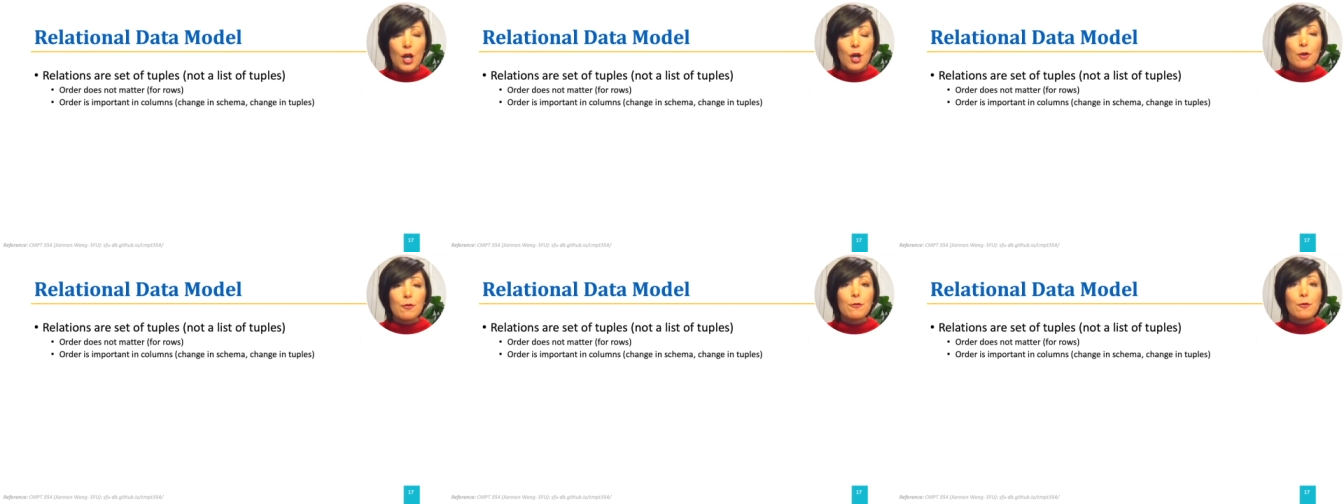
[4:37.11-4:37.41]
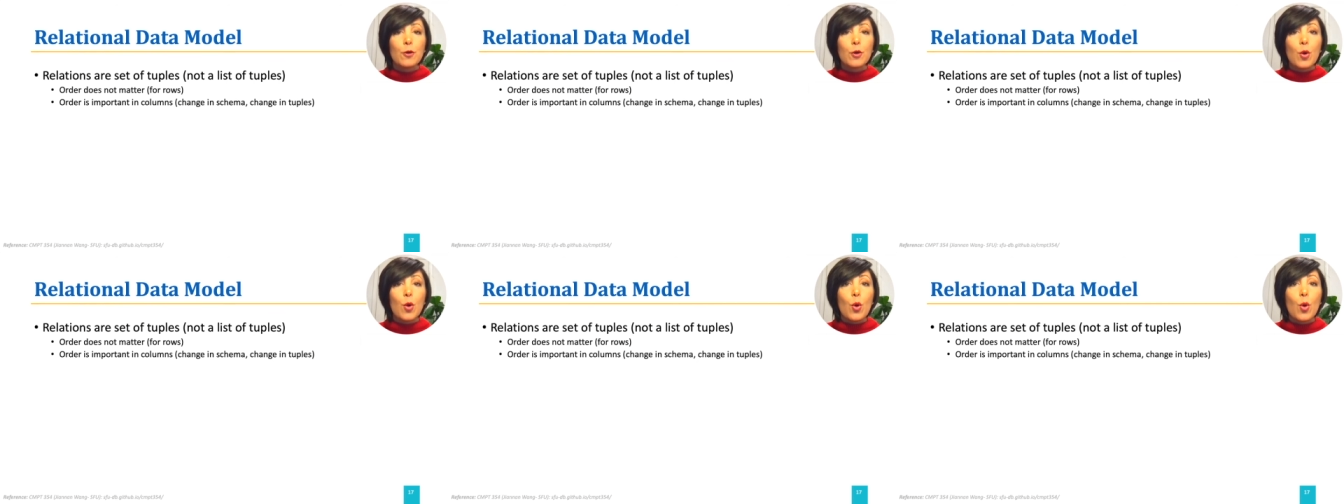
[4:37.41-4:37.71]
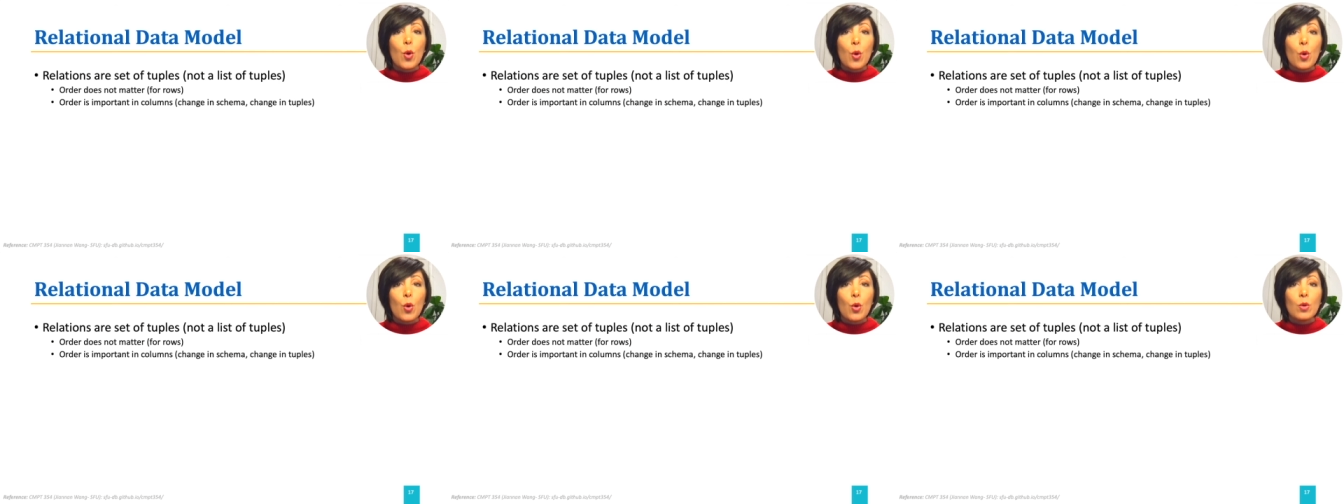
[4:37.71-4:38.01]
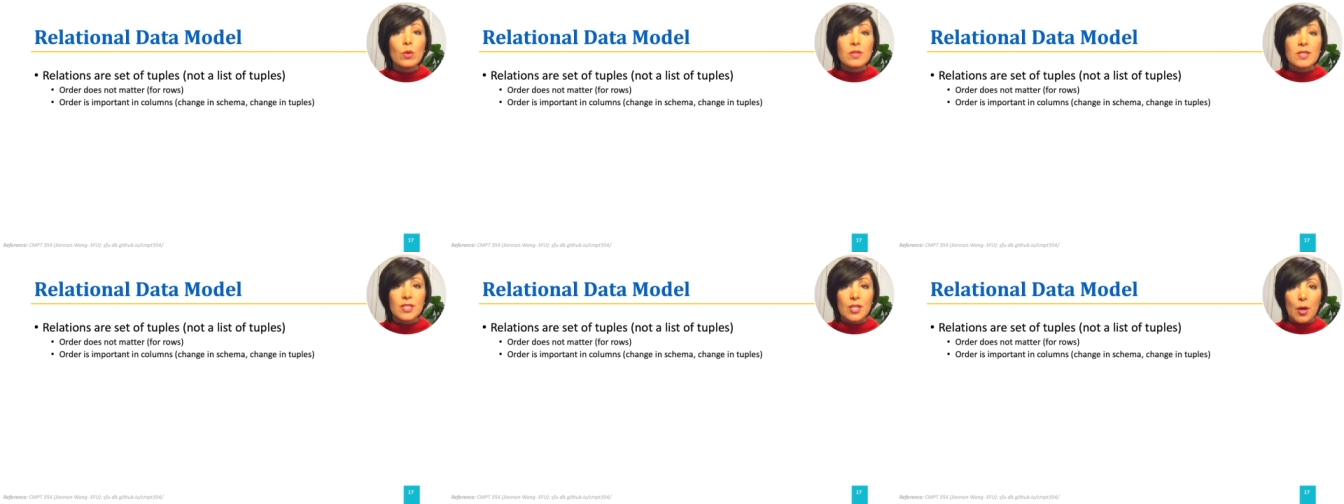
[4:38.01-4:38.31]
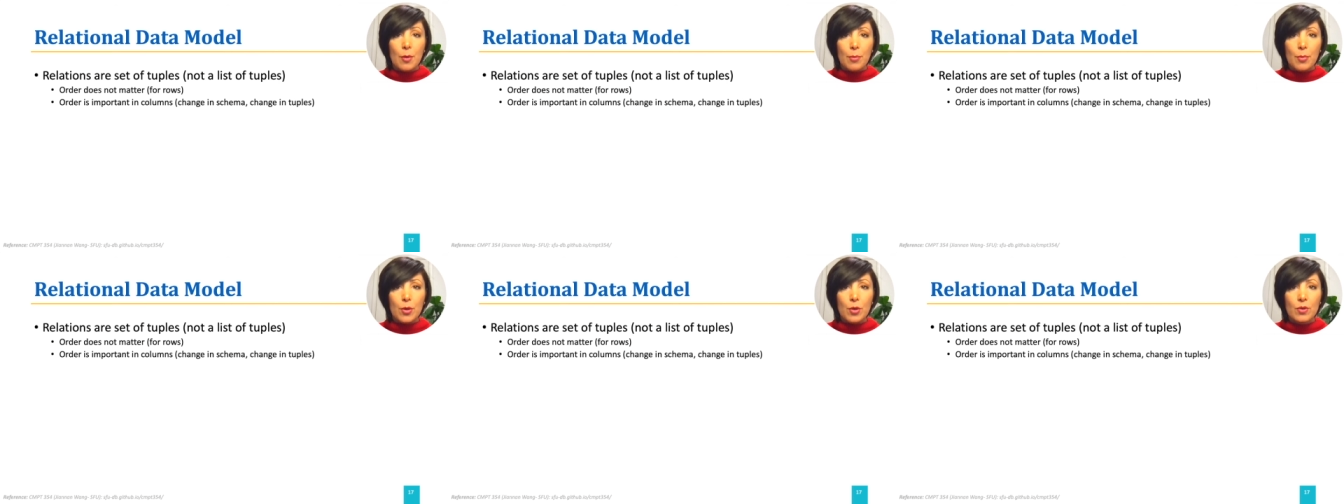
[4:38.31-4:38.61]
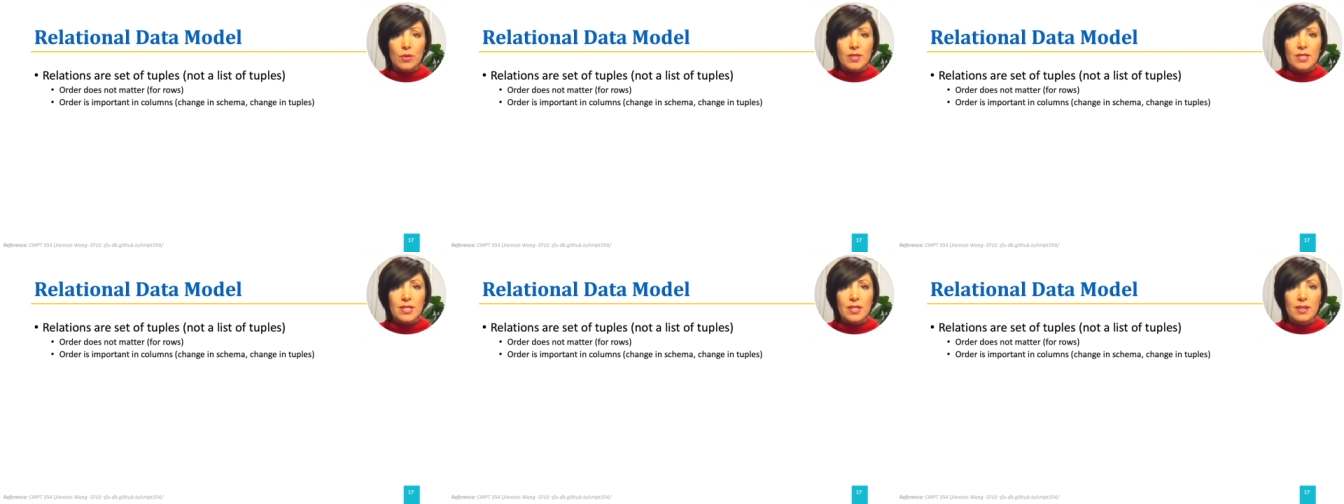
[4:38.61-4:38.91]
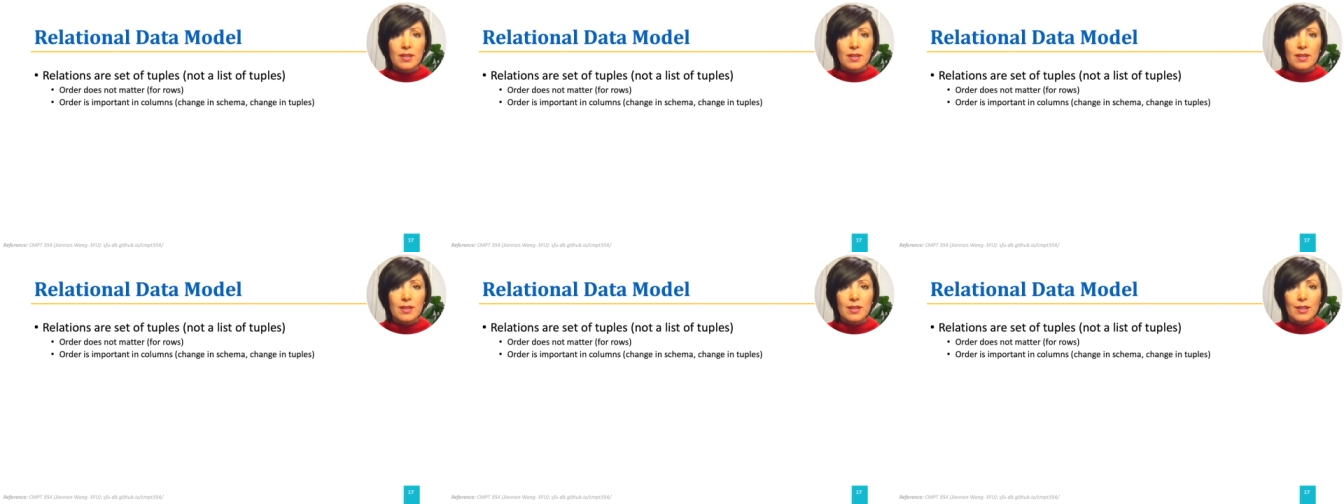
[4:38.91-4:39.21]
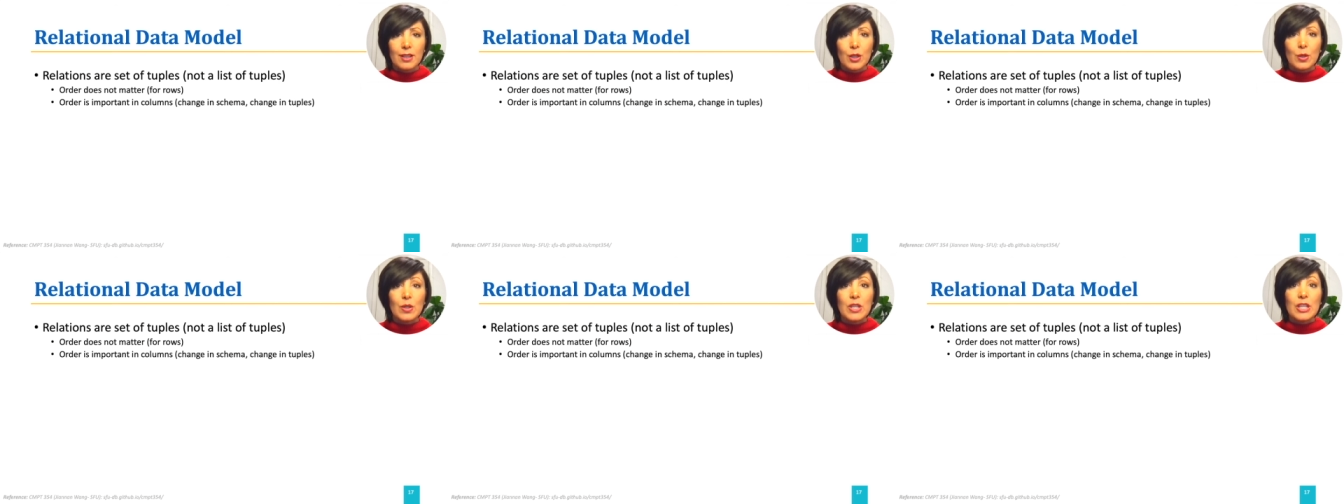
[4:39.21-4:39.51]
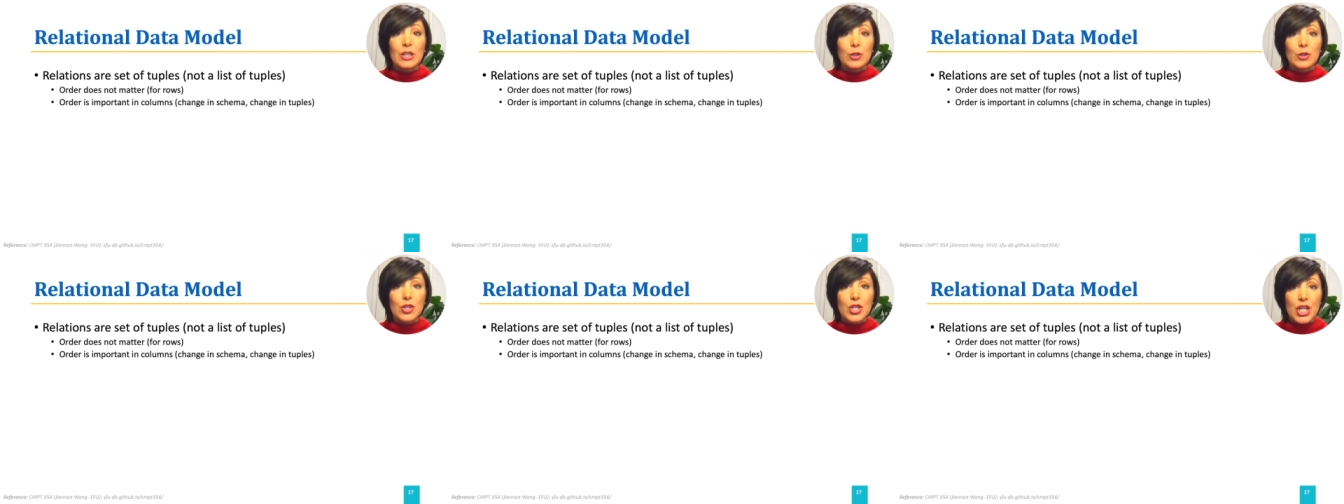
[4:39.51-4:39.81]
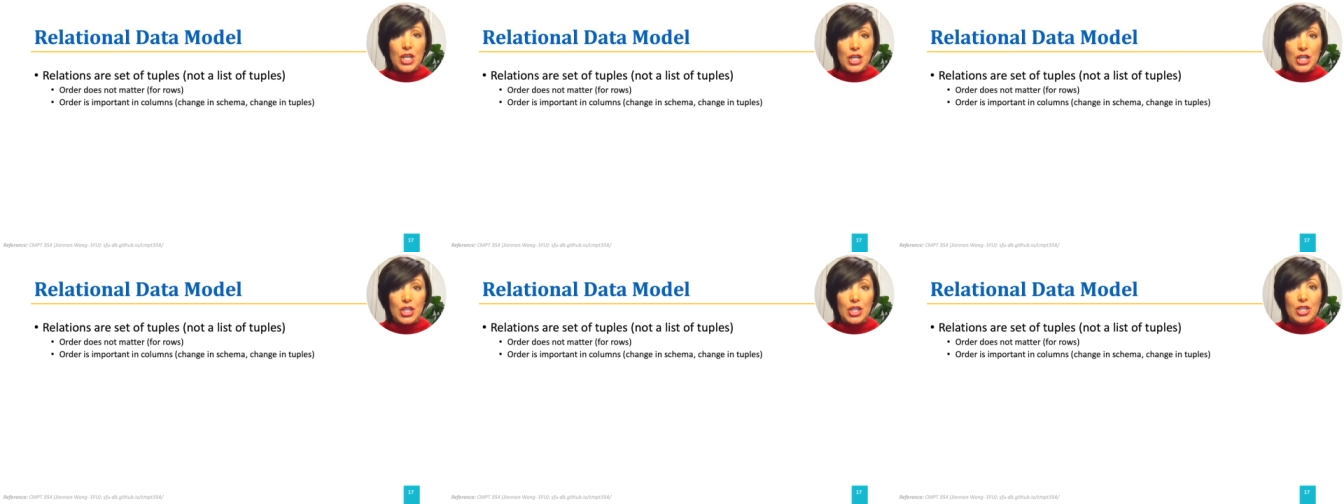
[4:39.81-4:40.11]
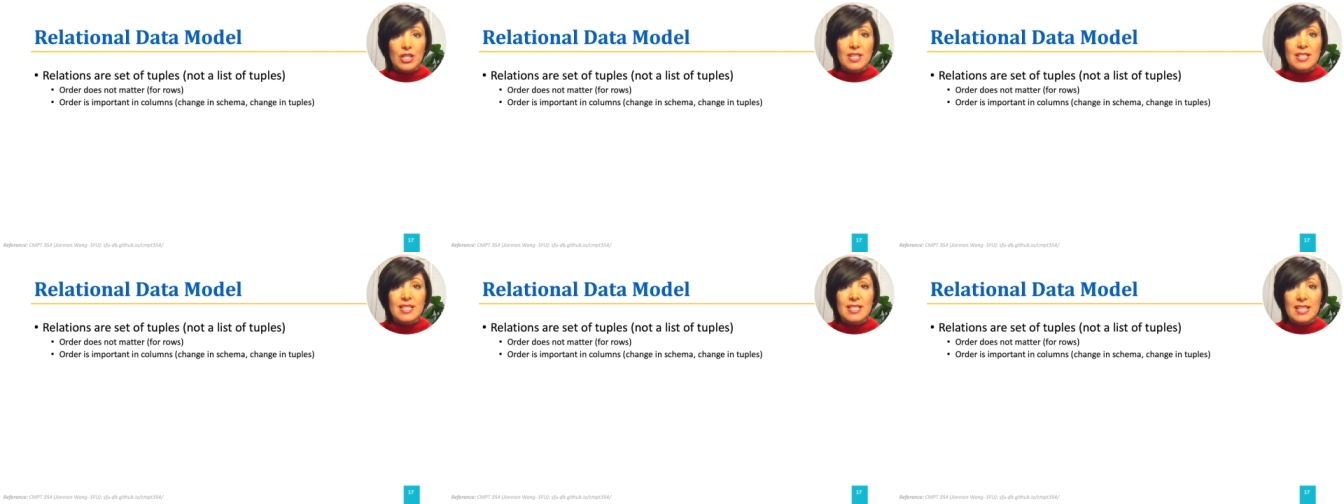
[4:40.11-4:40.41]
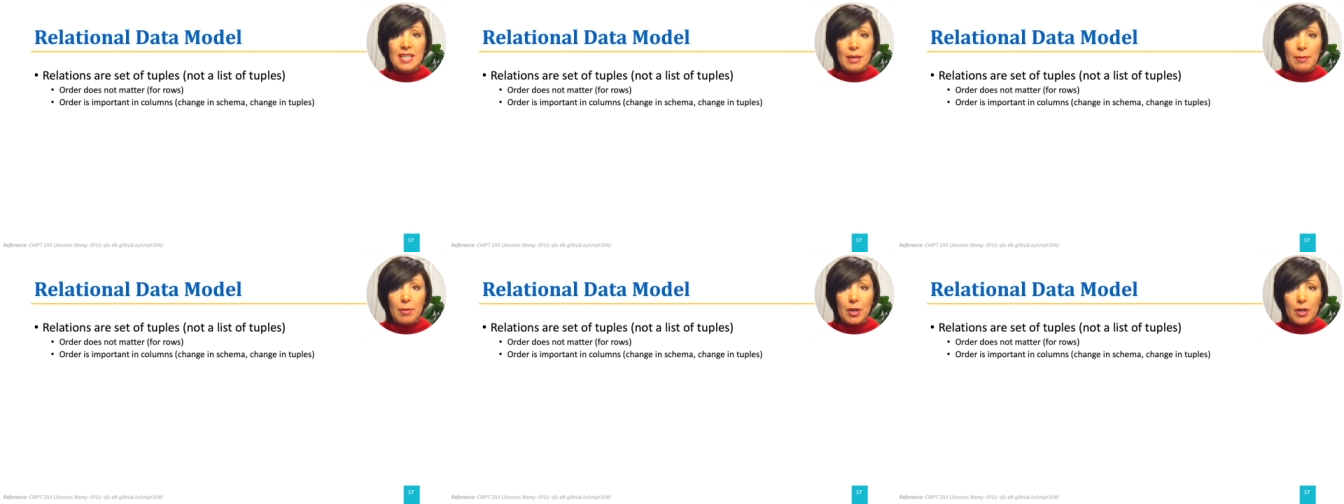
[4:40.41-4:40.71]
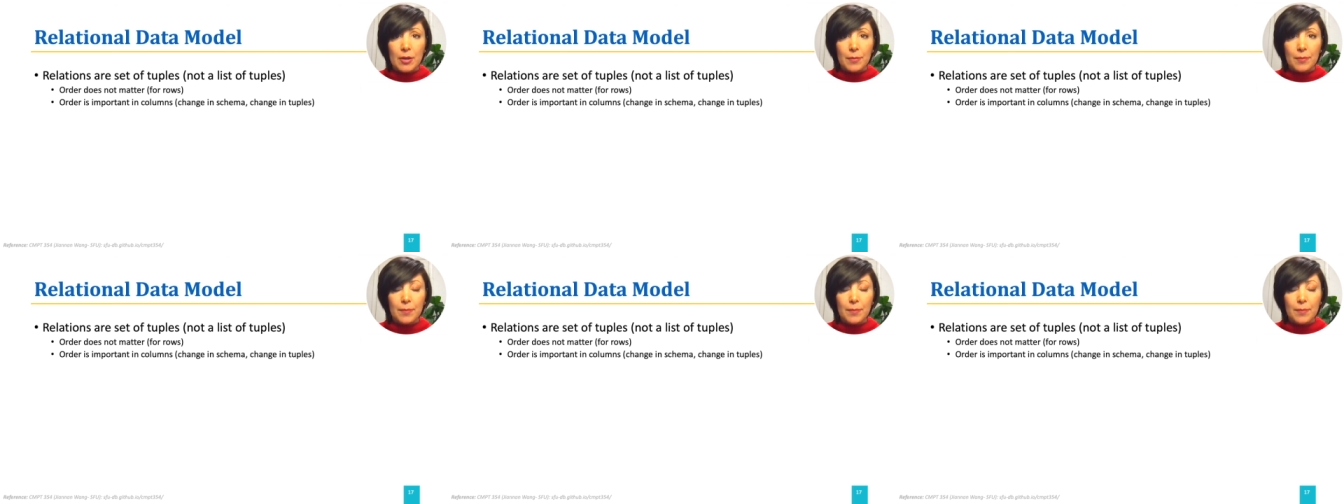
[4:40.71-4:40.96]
for all tuples, you need to change the schema.